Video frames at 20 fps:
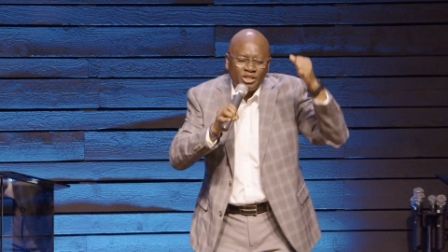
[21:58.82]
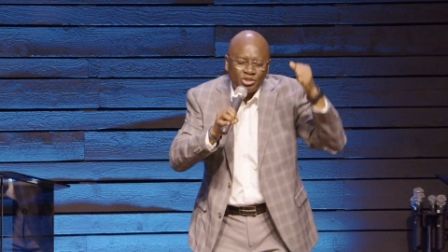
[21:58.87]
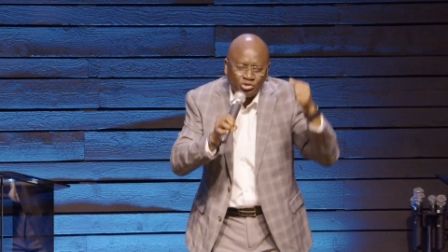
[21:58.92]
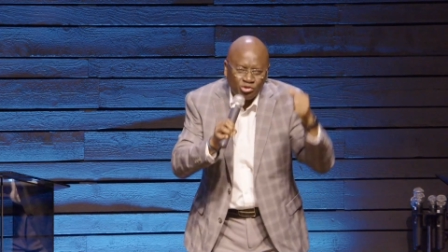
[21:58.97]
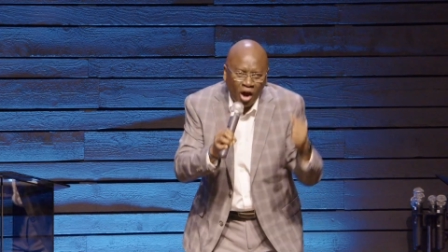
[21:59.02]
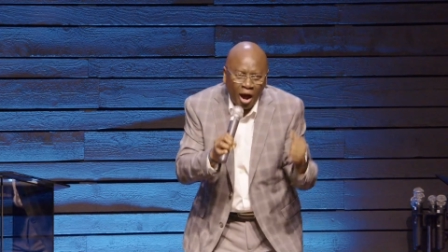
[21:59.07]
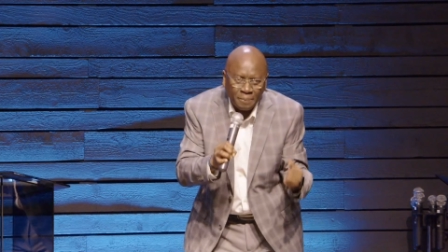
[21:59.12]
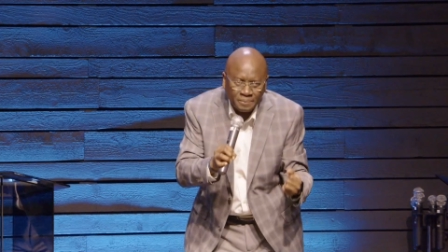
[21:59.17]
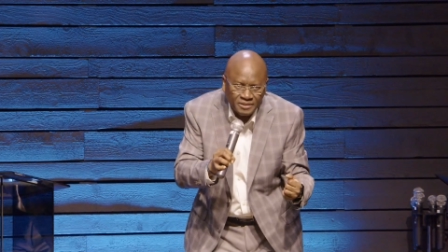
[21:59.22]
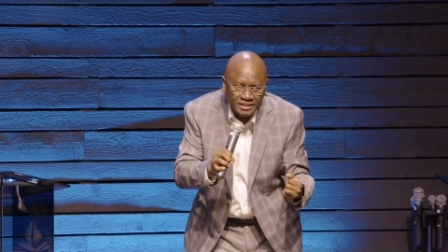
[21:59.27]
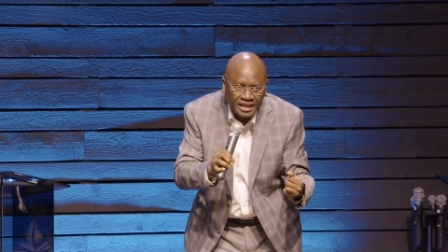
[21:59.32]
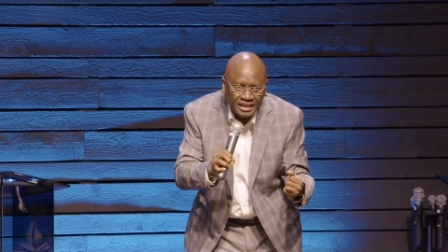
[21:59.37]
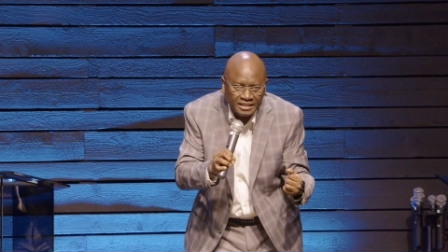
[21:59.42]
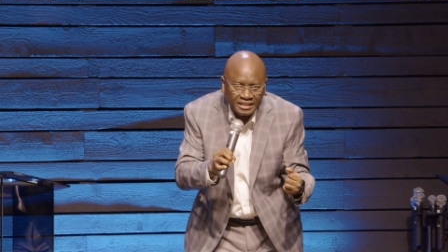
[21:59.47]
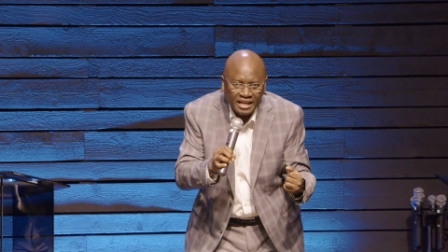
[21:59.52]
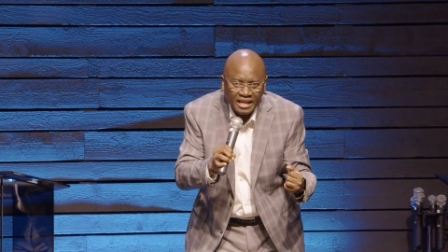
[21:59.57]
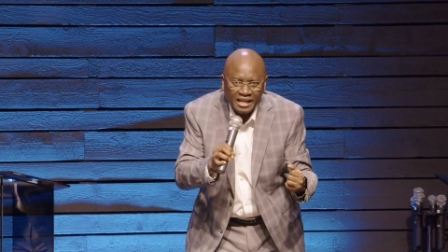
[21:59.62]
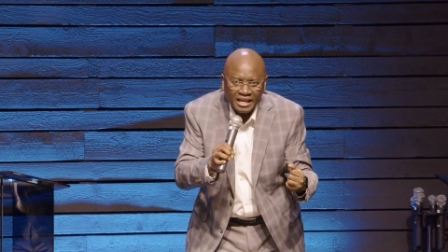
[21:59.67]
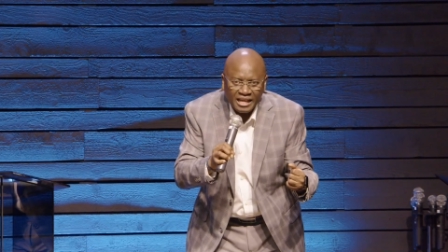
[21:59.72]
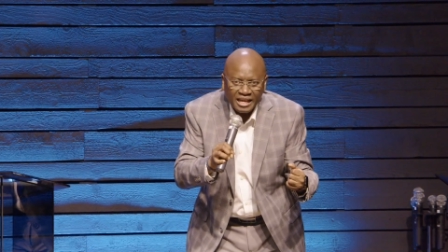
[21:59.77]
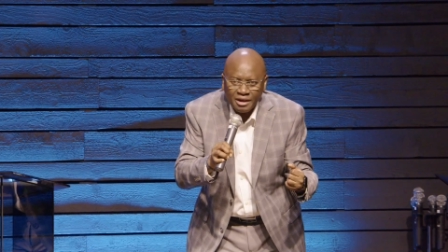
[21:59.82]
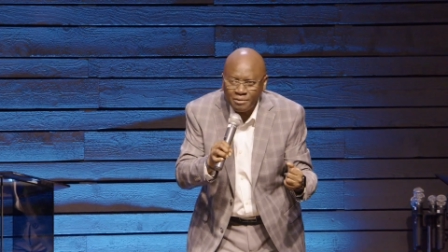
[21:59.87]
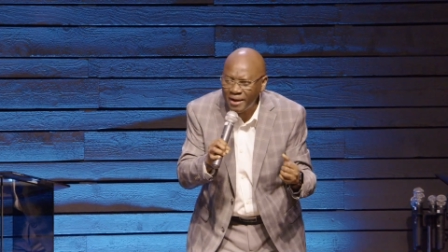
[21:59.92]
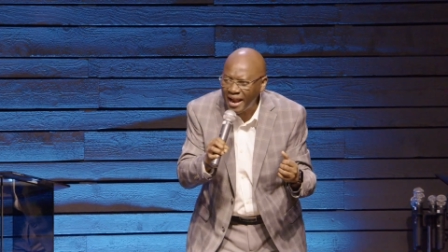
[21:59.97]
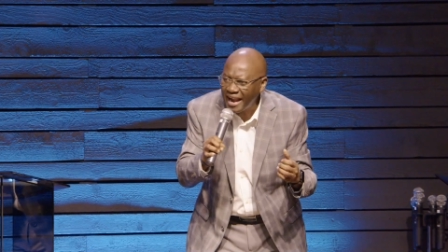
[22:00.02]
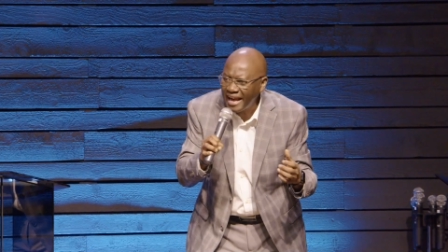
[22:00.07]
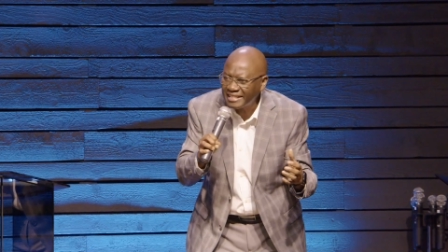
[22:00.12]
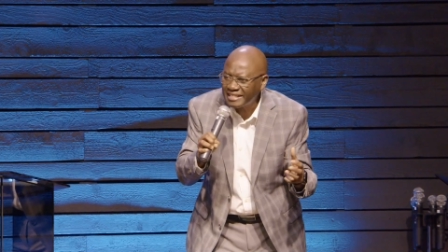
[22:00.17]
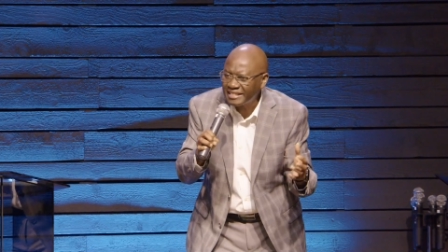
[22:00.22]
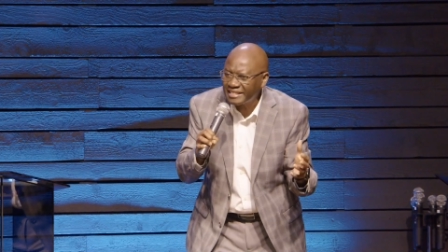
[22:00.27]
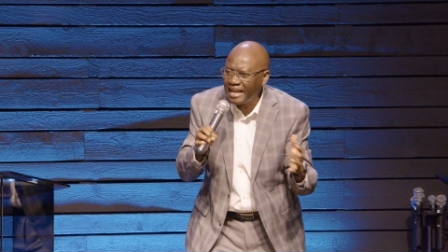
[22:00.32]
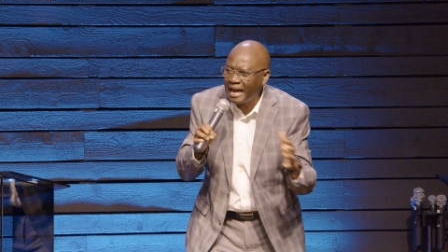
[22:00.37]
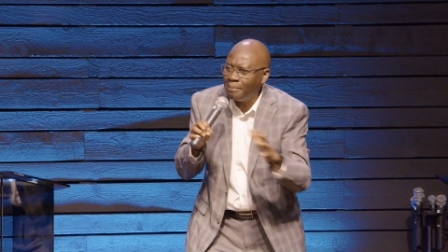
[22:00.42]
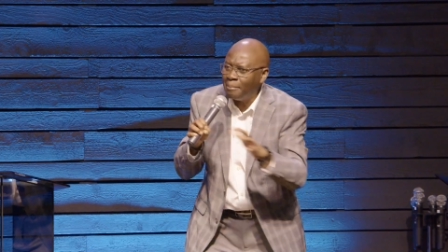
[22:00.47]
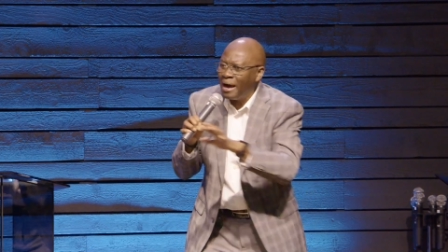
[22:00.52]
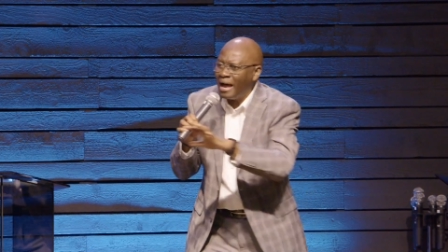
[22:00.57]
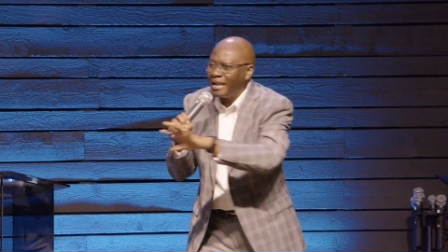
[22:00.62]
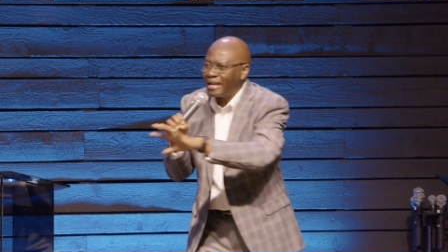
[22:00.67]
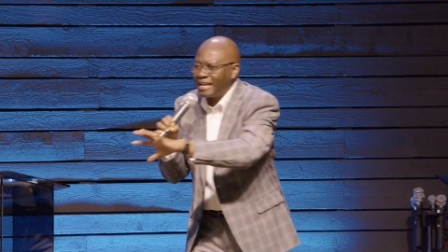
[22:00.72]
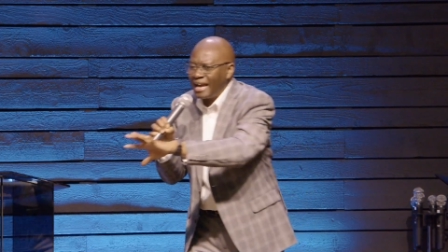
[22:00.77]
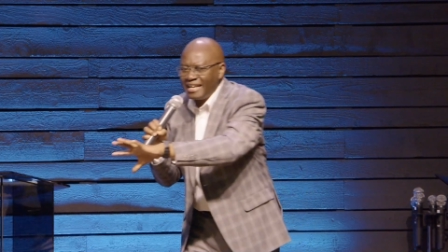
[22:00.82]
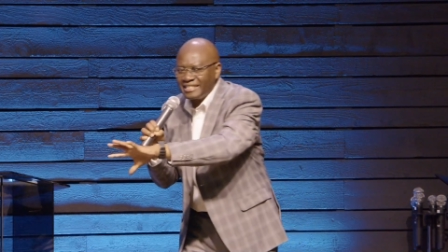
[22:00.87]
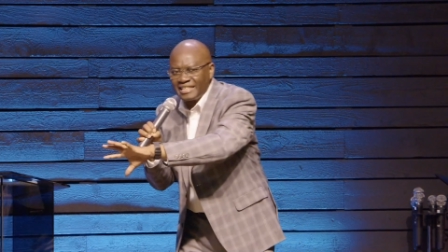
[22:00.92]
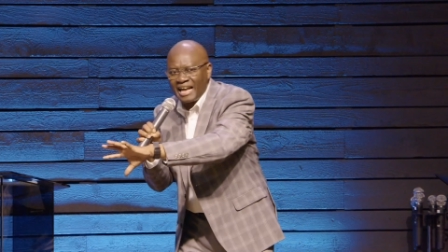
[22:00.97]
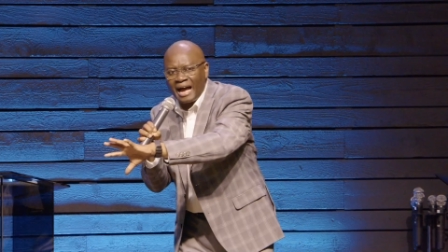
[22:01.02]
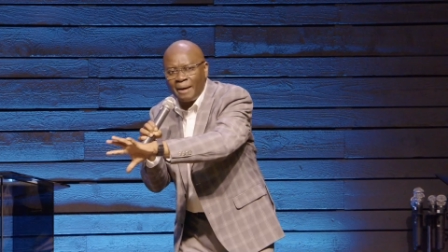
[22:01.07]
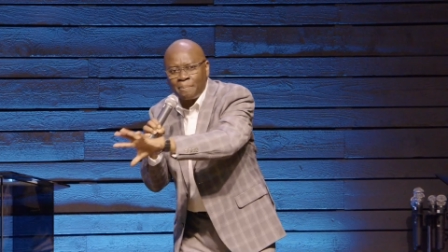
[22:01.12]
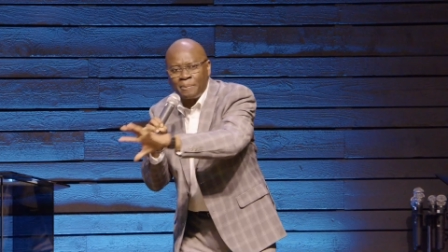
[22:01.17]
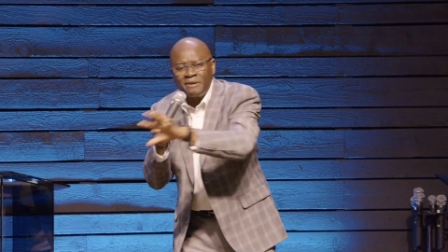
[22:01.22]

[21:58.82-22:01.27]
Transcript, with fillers: he drops it, he realizes the Amalekites are